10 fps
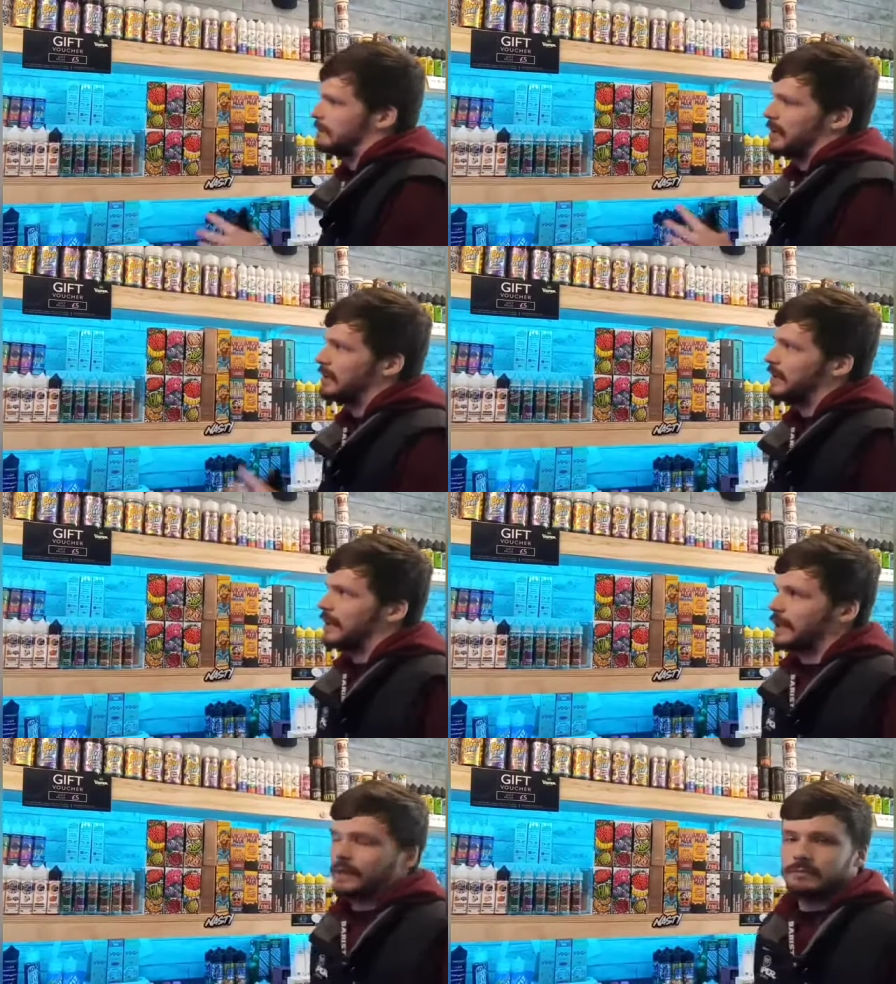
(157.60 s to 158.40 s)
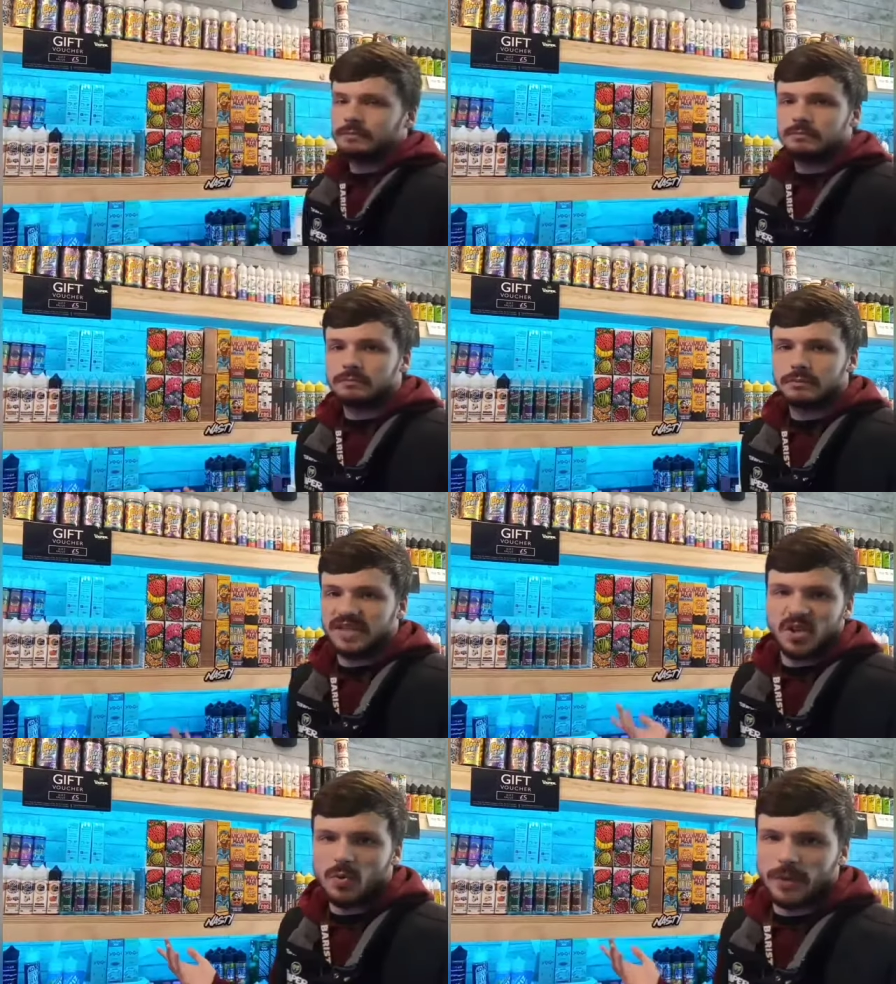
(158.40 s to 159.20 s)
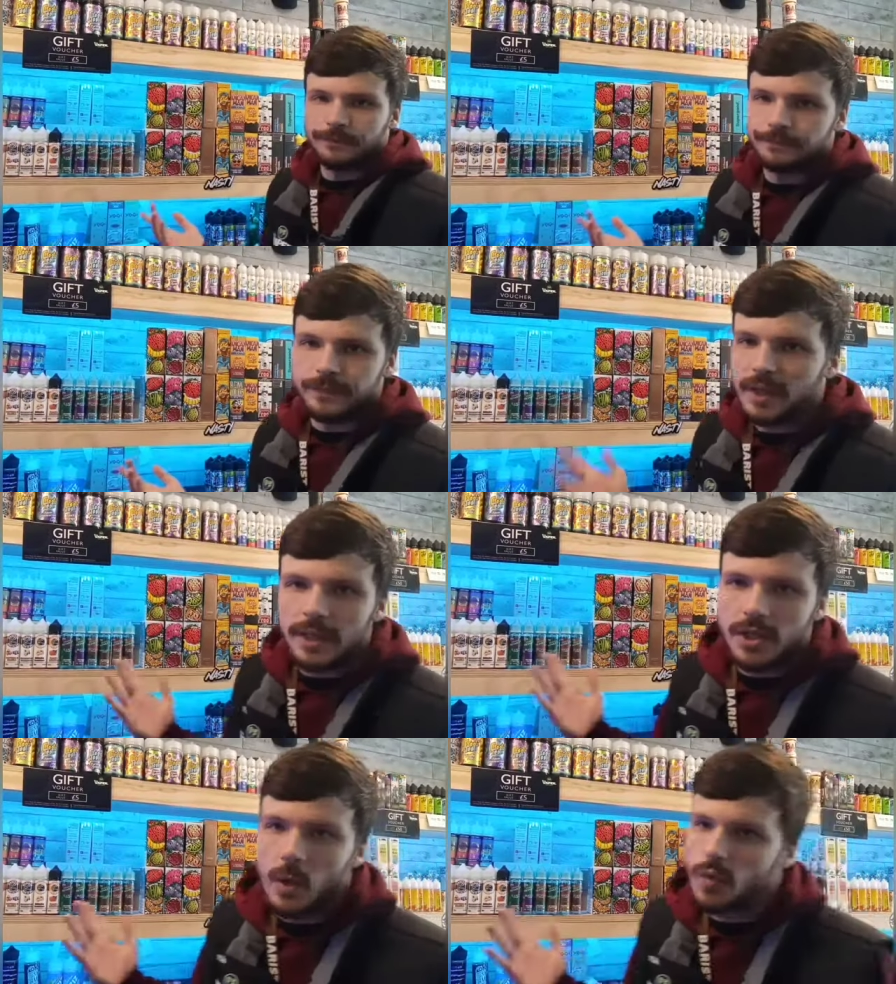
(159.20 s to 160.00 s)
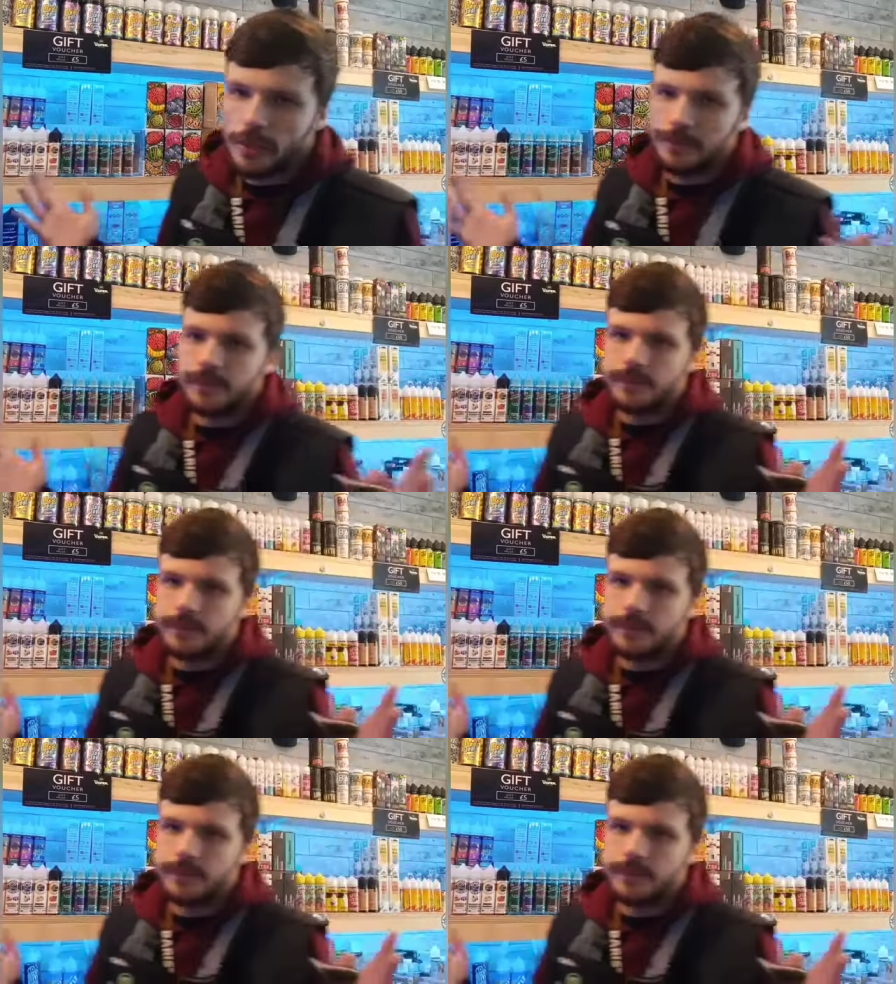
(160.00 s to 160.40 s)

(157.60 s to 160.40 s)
Billionaire, list goes on. The list goes on.